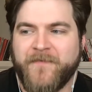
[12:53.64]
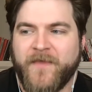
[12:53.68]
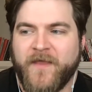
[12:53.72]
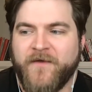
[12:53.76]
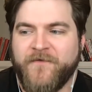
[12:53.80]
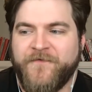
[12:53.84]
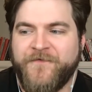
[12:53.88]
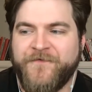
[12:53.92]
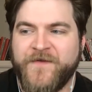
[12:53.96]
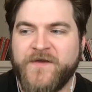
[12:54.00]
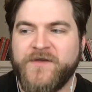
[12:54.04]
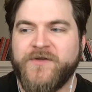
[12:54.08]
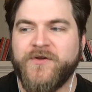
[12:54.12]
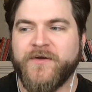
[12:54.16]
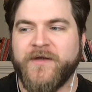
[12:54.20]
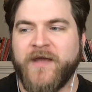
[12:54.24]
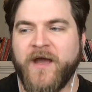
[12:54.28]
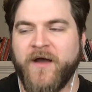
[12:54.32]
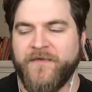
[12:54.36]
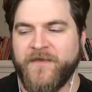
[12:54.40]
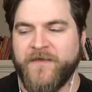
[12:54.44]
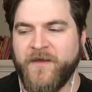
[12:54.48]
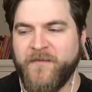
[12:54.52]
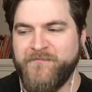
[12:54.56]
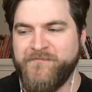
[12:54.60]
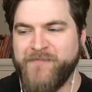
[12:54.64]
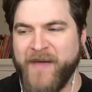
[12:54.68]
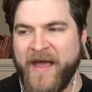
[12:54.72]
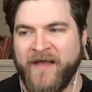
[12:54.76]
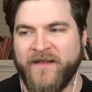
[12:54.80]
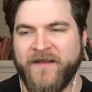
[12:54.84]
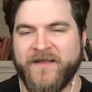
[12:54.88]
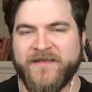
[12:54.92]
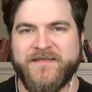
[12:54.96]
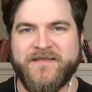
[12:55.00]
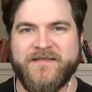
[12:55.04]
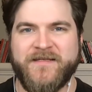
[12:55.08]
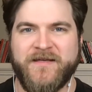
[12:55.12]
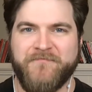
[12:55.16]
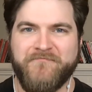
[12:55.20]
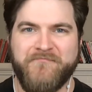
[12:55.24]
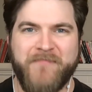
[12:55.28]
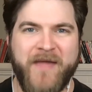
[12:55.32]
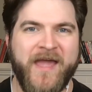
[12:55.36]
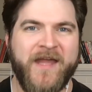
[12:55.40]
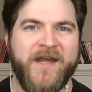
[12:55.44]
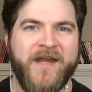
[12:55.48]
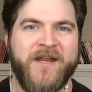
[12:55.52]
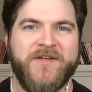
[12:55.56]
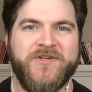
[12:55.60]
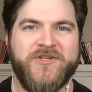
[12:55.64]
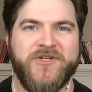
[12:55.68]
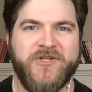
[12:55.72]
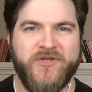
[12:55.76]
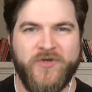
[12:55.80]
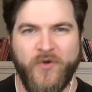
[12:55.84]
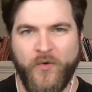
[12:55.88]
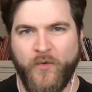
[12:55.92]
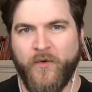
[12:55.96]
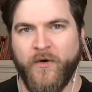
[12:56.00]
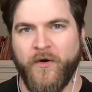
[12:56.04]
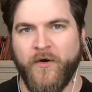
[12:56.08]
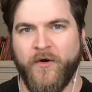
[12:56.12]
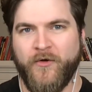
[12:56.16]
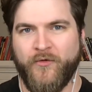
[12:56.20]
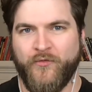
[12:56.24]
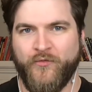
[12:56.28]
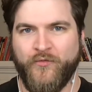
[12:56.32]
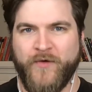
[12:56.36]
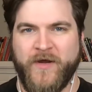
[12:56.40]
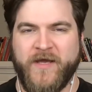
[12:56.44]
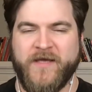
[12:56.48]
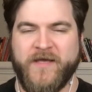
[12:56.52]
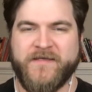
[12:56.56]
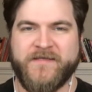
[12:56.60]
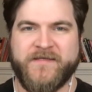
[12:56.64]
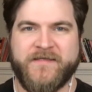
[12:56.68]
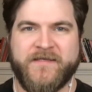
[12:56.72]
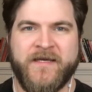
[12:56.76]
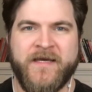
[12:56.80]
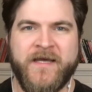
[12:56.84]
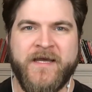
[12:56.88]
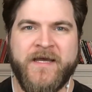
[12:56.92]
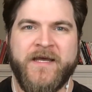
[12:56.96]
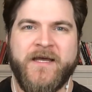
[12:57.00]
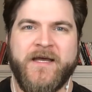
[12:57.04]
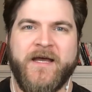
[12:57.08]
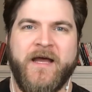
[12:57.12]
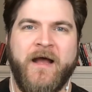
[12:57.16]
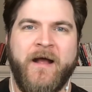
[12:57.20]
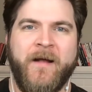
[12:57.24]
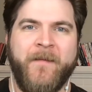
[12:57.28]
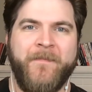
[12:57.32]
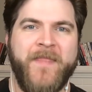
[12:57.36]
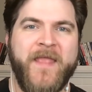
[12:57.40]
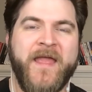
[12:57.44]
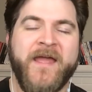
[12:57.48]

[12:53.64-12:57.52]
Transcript: figuring out the balance to manage your risk uh,